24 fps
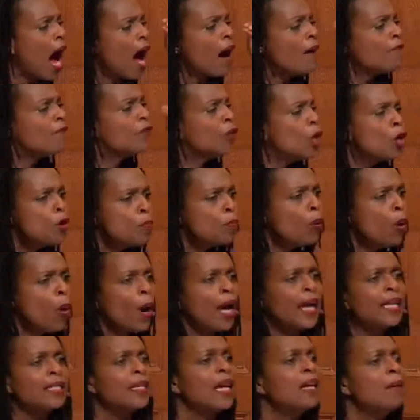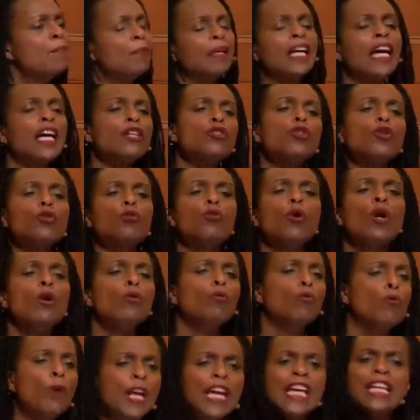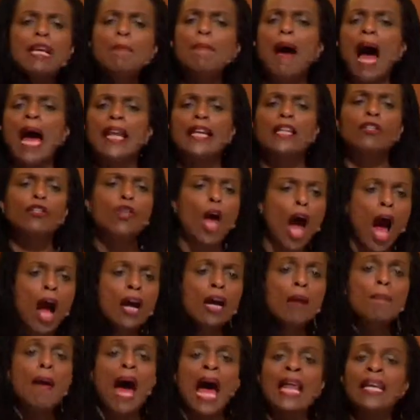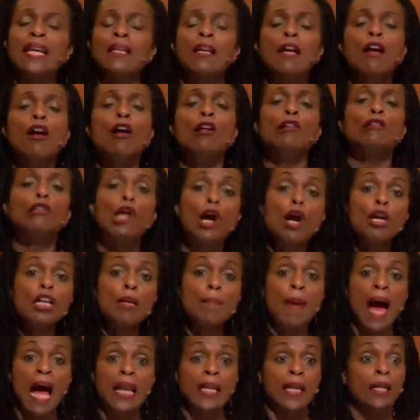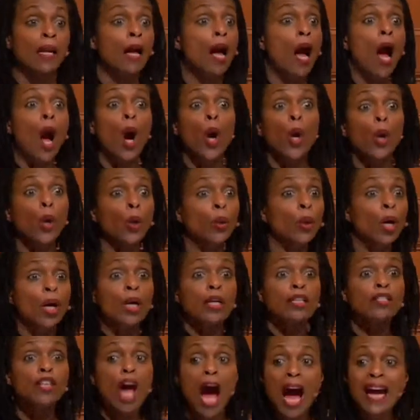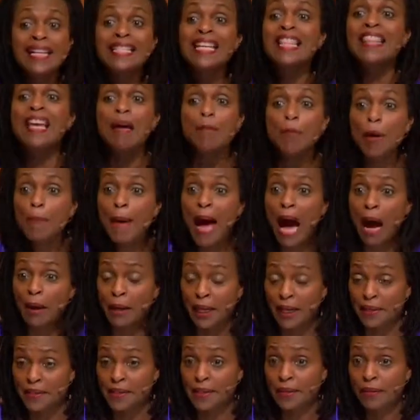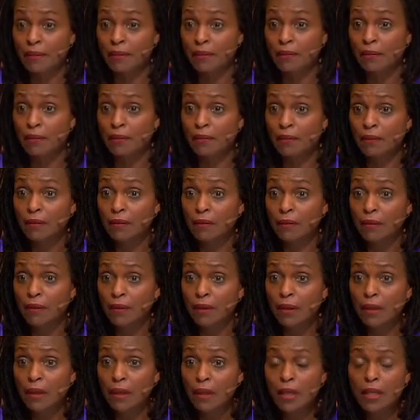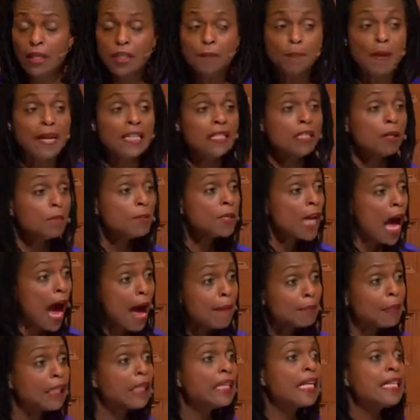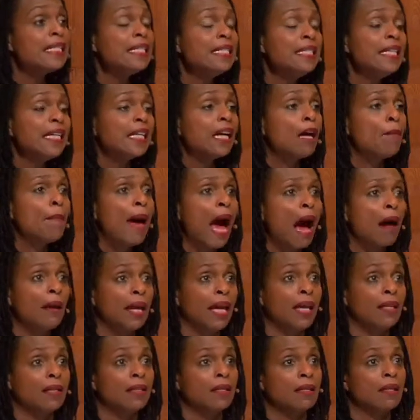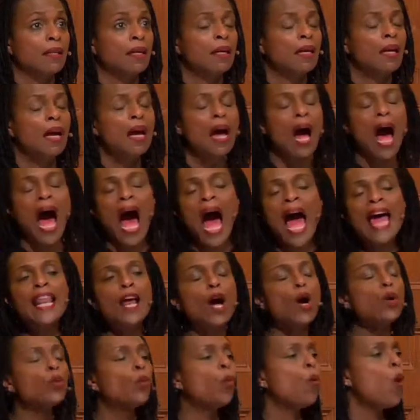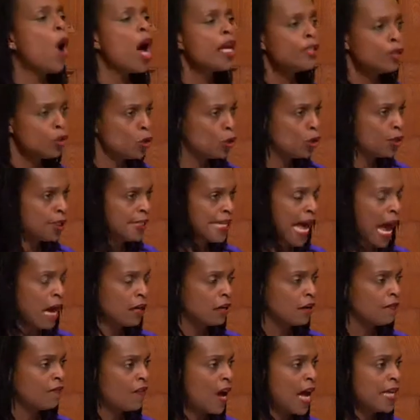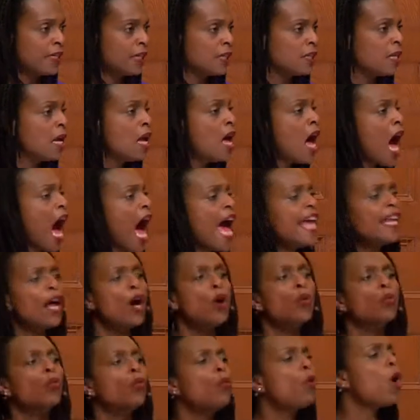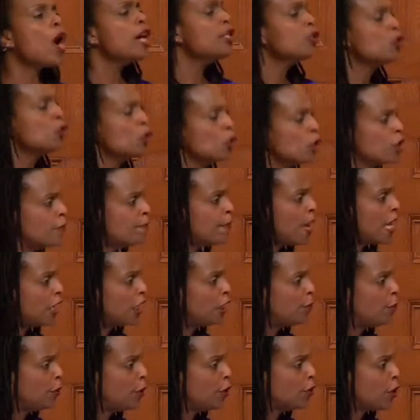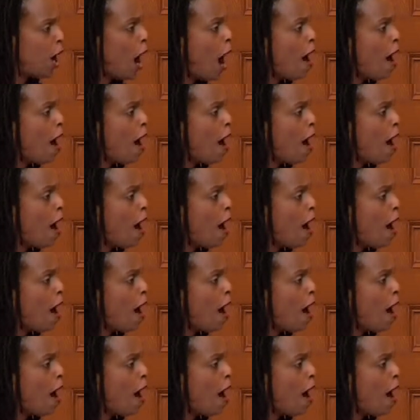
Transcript: uh, viewpoint because you read about it, talk about it, learn about it. Ooh, talk to them about it. Spend some time listening about it. I don't want your sacrifices. I don't want your smelly burnt